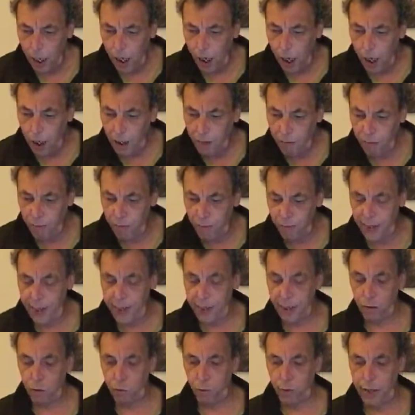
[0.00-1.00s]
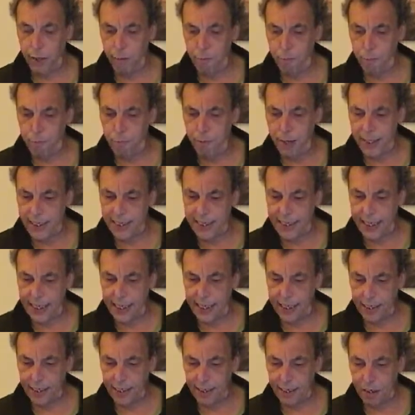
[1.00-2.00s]
I feel we're
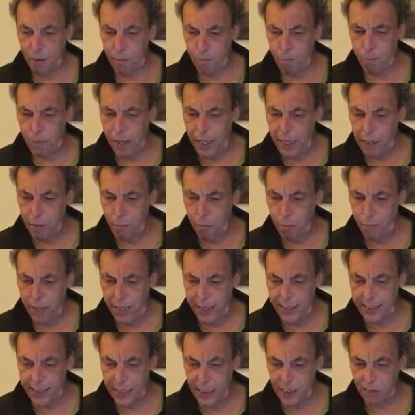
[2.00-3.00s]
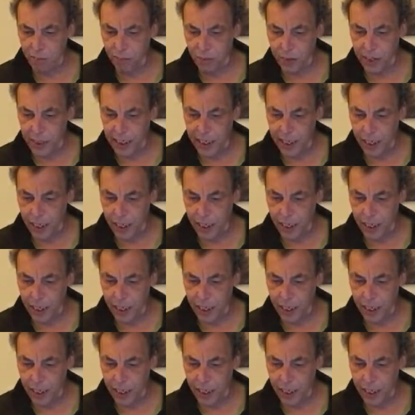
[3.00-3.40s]
missing the main message for the